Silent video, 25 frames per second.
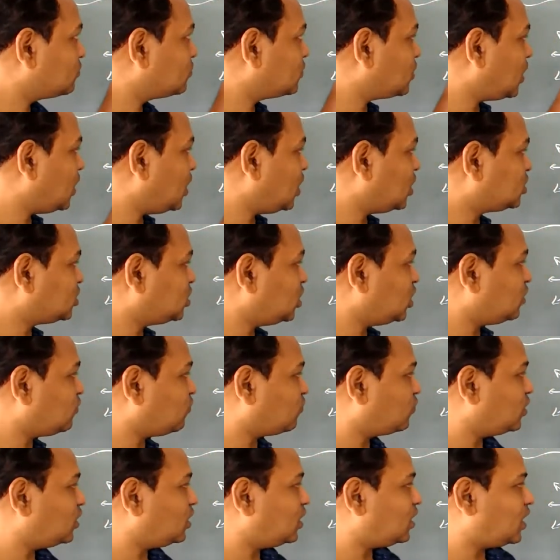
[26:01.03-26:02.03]
the electric
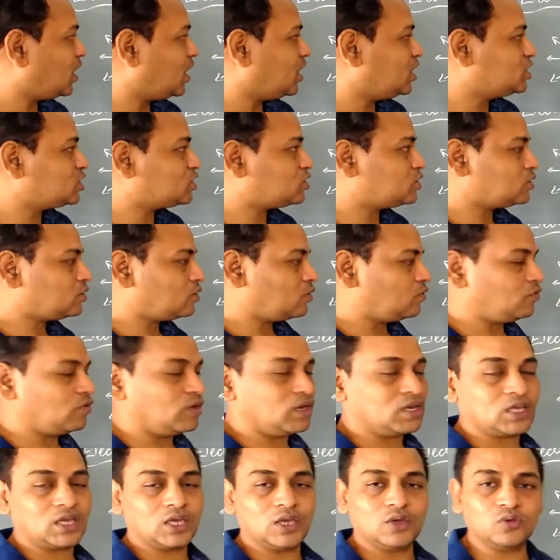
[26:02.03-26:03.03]
field lines
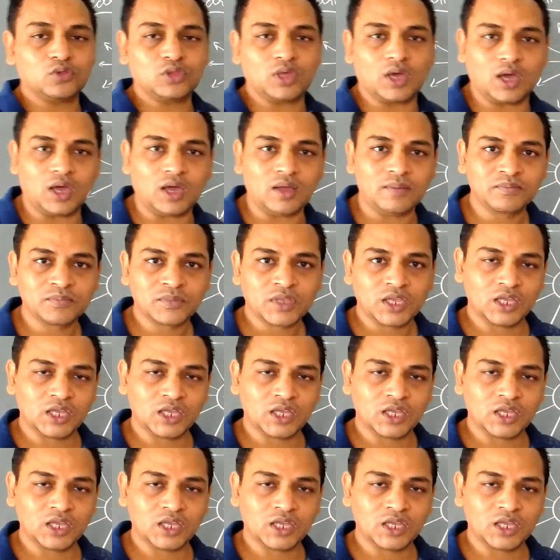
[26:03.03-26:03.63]
will give the,